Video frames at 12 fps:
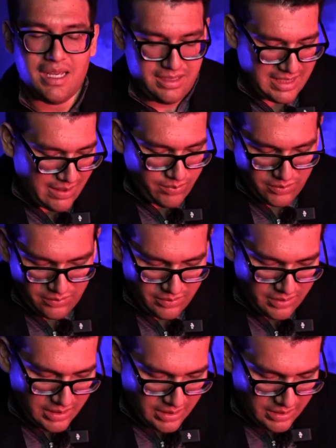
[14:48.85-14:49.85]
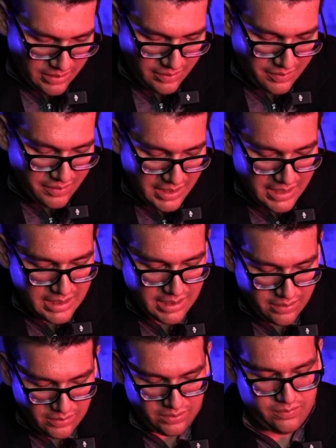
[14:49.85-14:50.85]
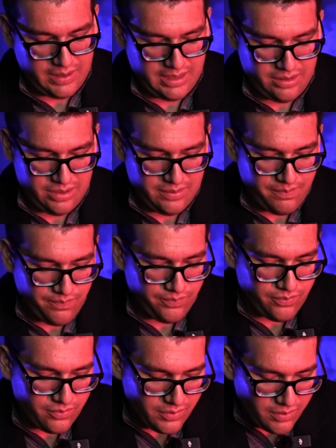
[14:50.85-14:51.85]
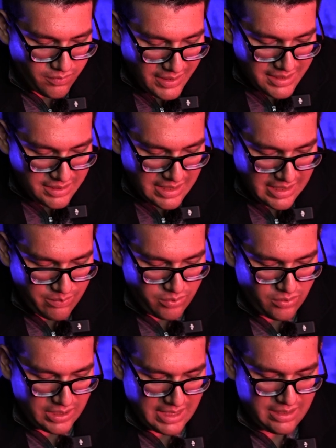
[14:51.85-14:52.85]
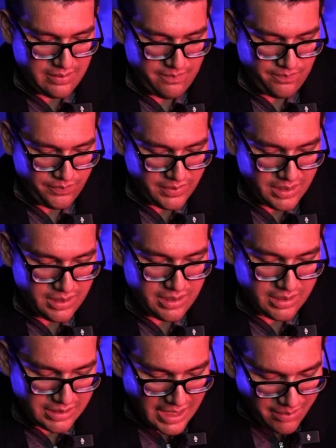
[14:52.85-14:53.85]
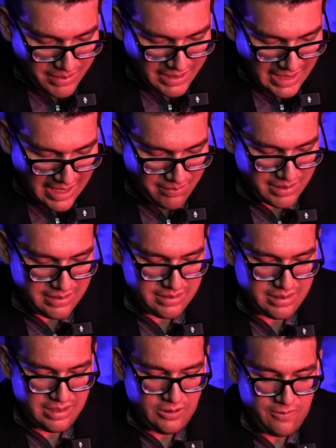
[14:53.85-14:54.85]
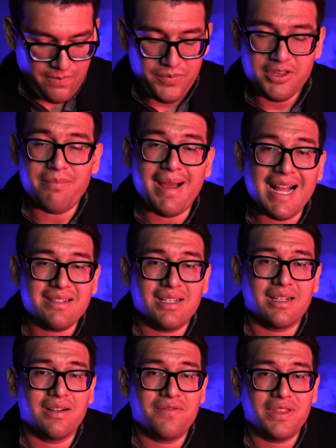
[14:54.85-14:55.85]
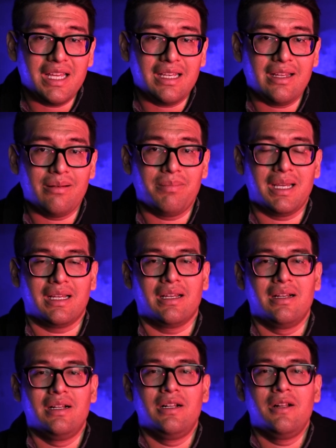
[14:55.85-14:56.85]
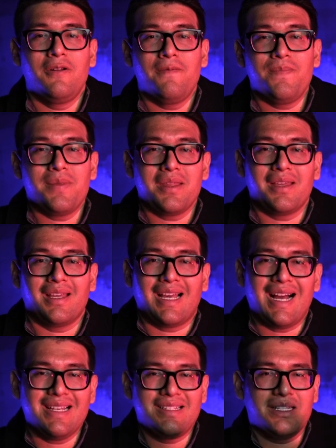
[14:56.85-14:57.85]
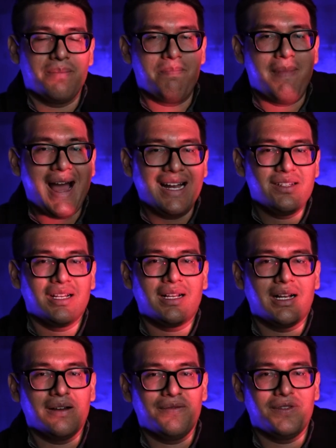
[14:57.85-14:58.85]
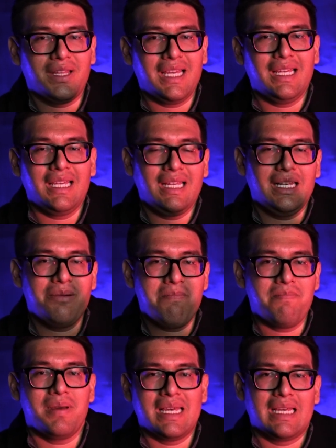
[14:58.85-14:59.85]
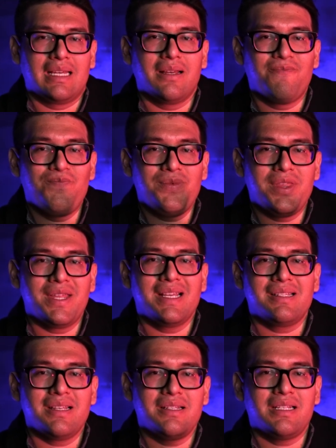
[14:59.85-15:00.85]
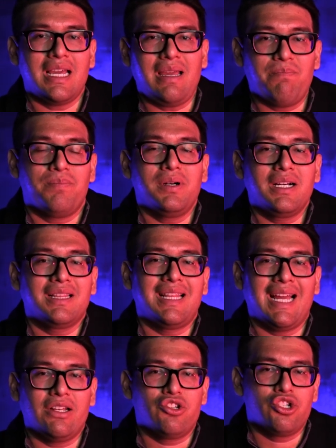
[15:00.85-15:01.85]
Example, Think and Grow Rich. Rich Dad, Poor Dad. Atomic Habits. The Magic of Thinking Big. Guys, The Magic of Thinking Big. This is a book that